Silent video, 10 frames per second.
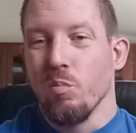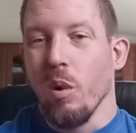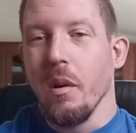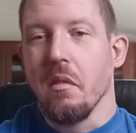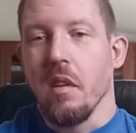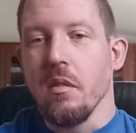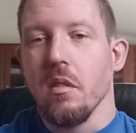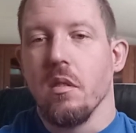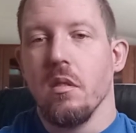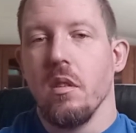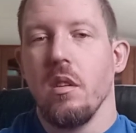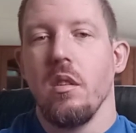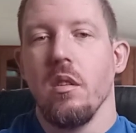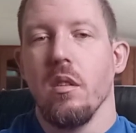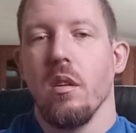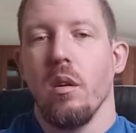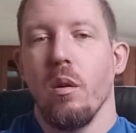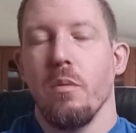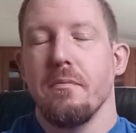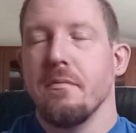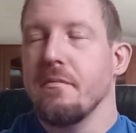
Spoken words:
really technically, you know,